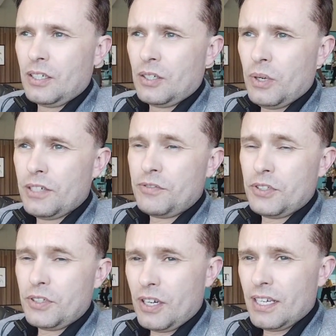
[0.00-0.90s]
quite a
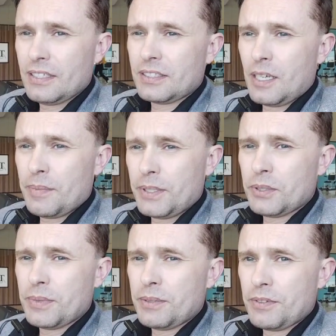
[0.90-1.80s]
few guys coming
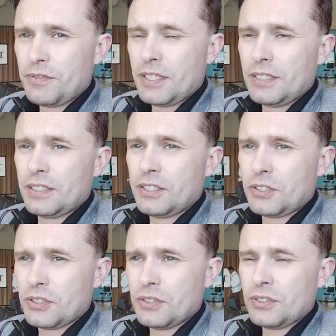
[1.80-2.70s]
to me with these
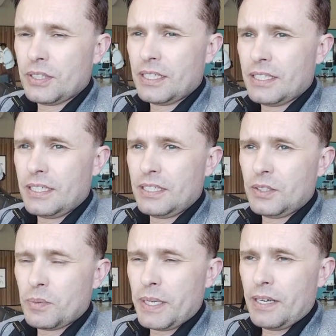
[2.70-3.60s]
issues, and it
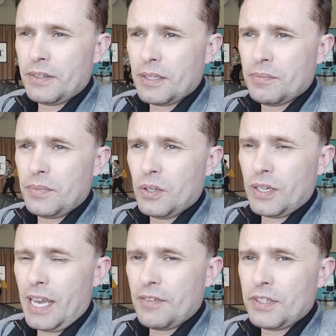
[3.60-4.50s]
is about them not
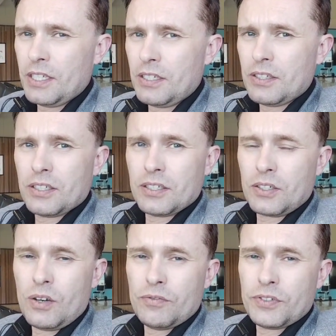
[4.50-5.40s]
having the
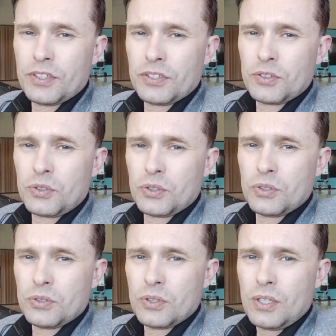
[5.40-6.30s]
confidence
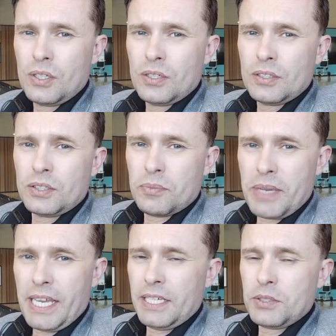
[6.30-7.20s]
to
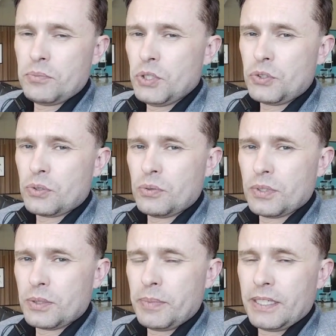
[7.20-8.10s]
demand mutual
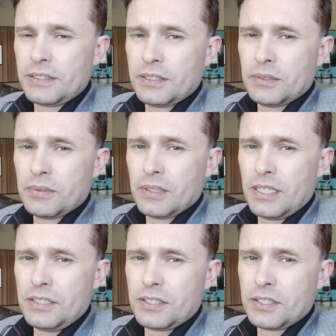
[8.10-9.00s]
respect in a
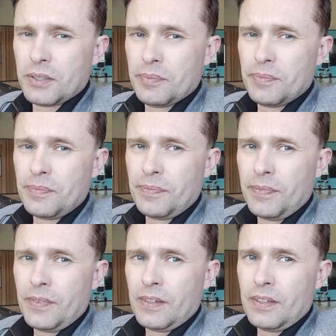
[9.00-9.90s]
relationship.
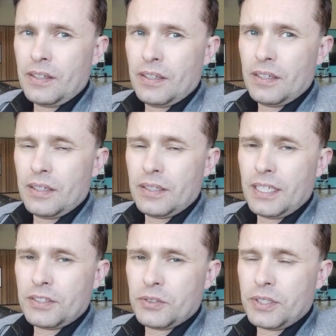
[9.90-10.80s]
And
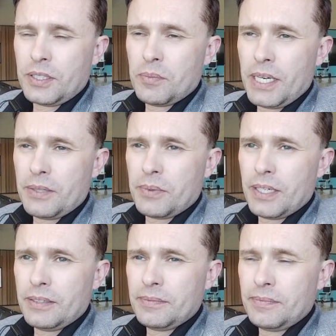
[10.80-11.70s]
that's not in a bad
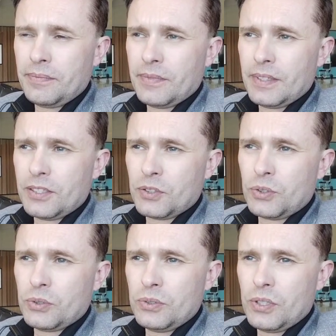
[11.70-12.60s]
way, they're
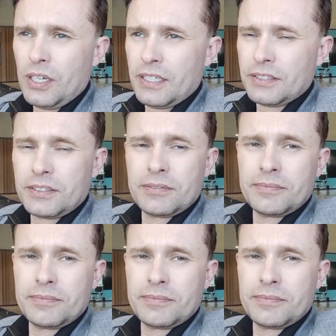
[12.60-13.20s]
just too nice.